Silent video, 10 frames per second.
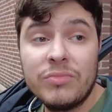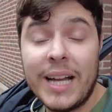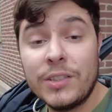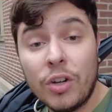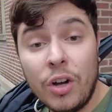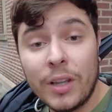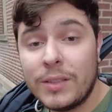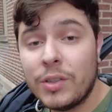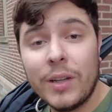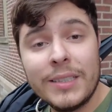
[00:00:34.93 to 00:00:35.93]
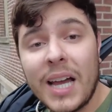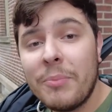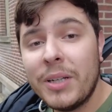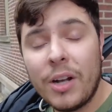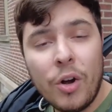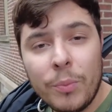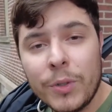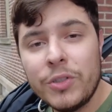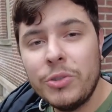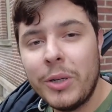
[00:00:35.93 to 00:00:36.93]
that's all. That's all that's happened. I hope
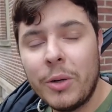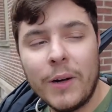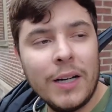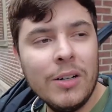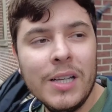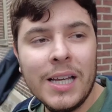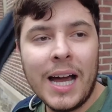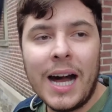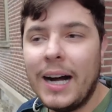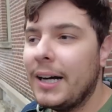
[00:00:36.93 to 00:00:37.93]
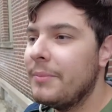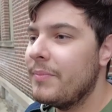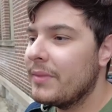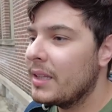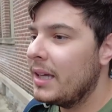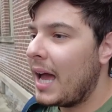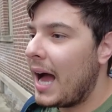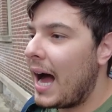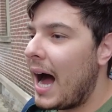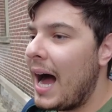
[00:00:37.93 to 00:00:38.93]
you're doing well. Um,
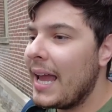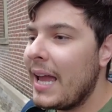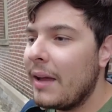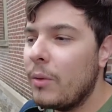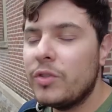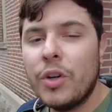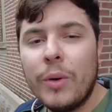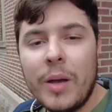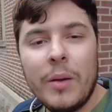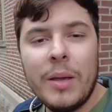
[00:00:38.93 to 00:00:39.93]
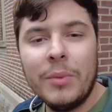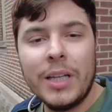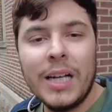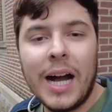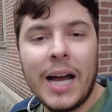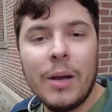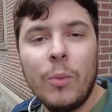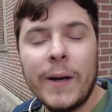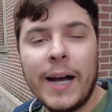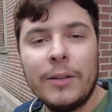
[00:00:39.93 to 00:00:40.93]
I so Emily and I
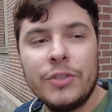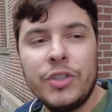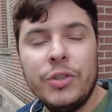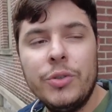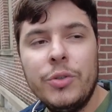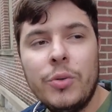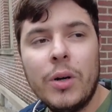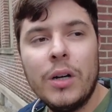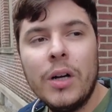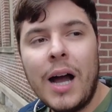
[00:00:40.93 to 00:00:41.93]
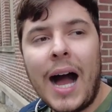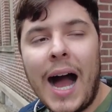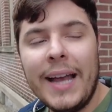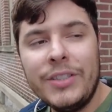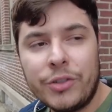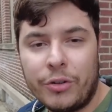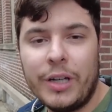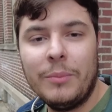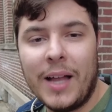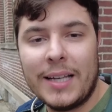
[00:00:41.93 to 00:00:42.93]
went out to ice
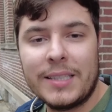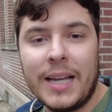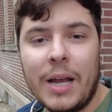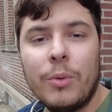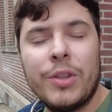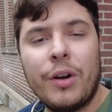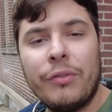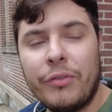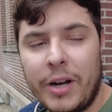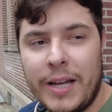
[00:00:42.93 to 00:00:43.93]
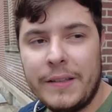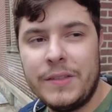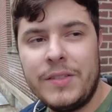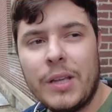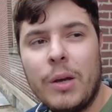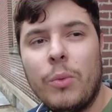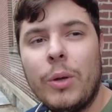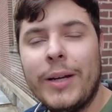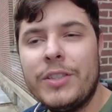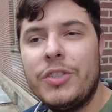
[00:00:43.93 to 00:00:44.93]
cream last night with our friends. We
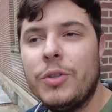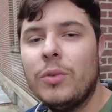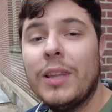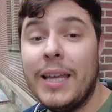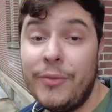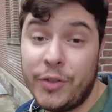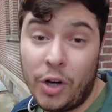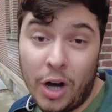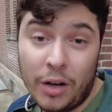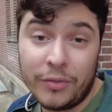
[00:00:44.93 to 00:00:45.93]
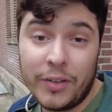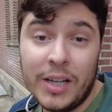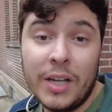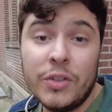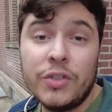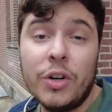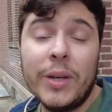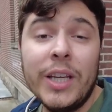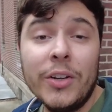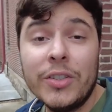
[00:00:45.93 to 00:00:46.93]
went to Liftoff. So
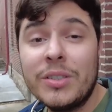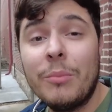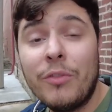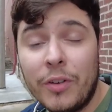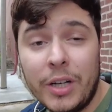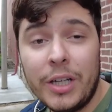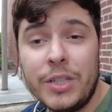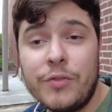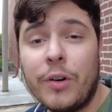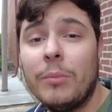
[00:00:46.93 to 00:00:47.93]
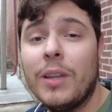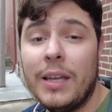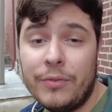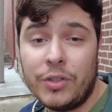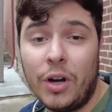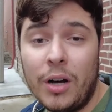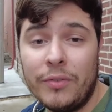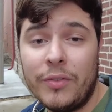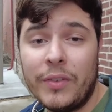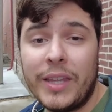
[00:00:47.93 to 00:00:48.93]
here's some footage from
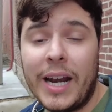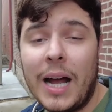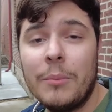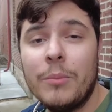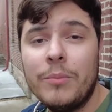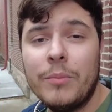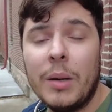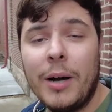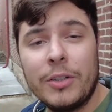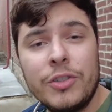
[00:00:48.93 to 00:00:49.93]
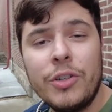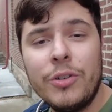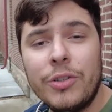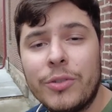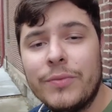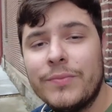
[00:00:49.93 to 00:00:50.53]
Liftoff that I'm about to show you.